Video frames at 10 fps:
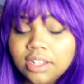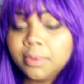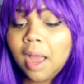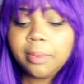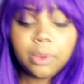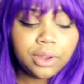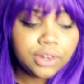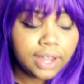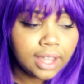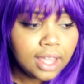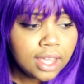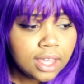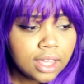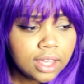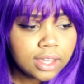You're probably wondering,
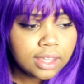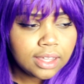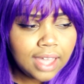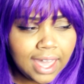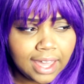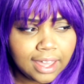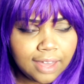hey,